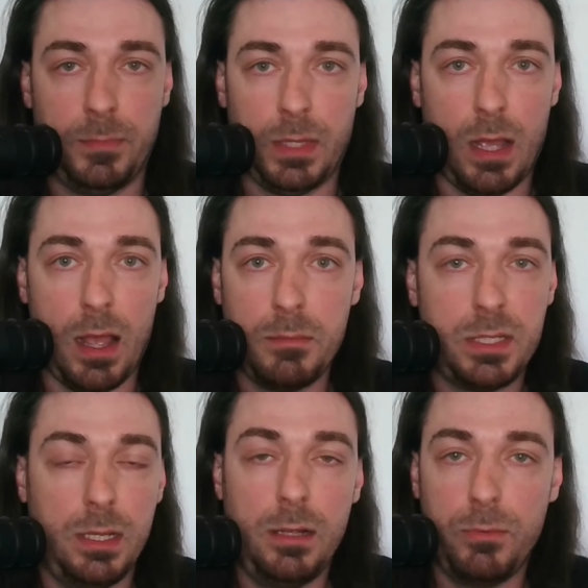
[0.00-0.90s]
I'm
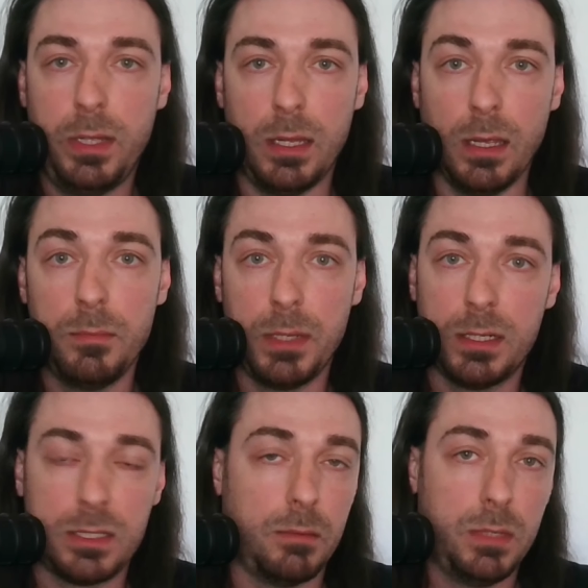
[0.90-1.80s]
still winning
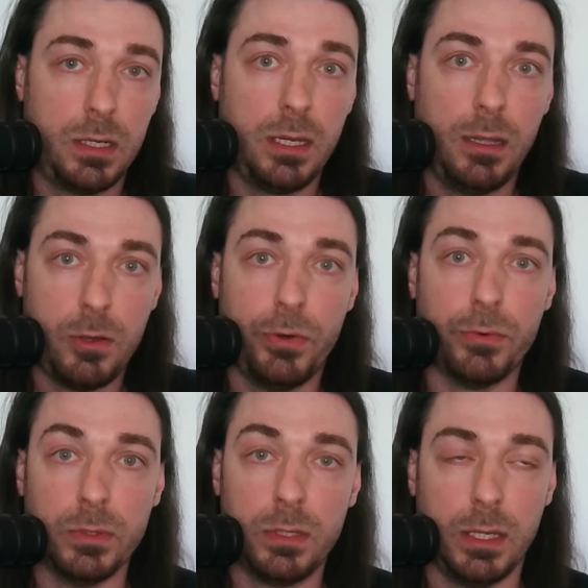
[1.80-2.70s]
because I'm learning
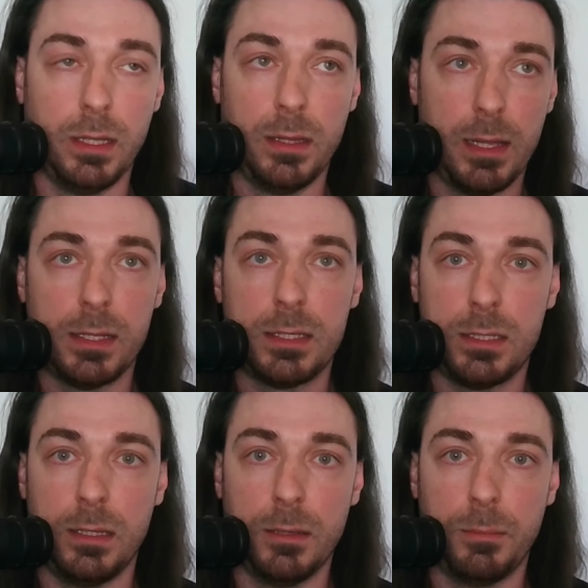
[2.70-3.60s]
code. And that's
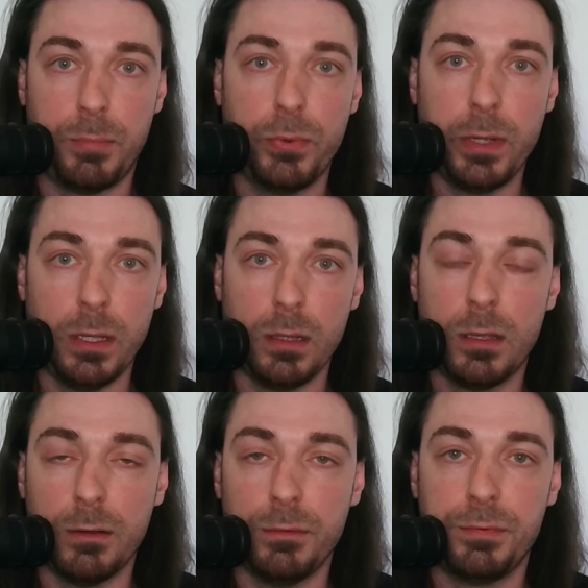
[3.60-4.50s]
the point
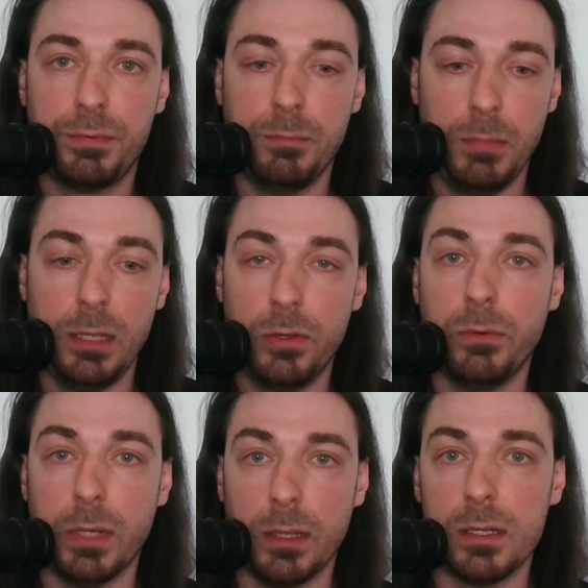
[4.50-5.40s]
of me
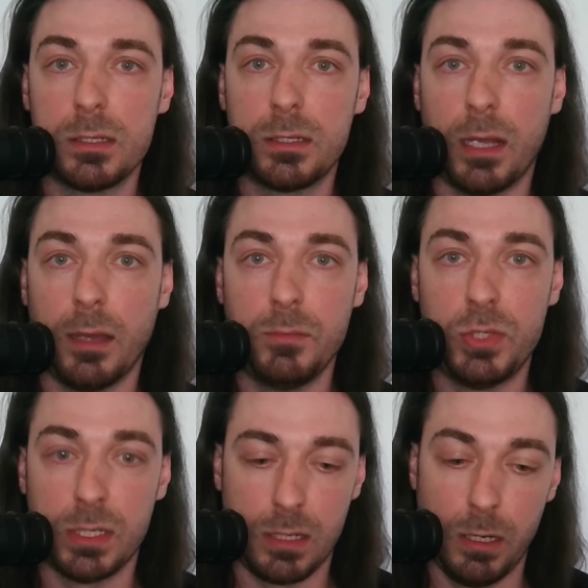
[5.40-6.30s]
doing this. I'm
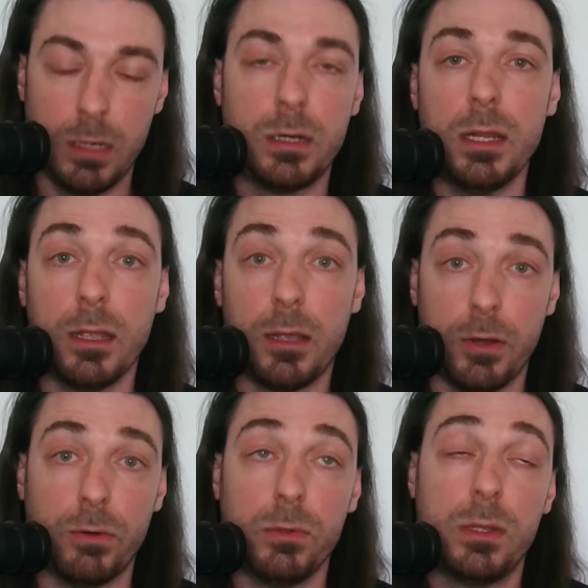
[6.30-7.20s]
just learning
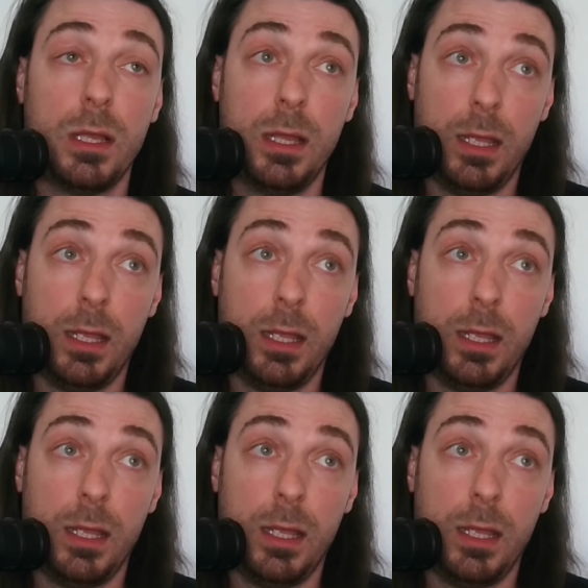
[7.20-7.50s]
code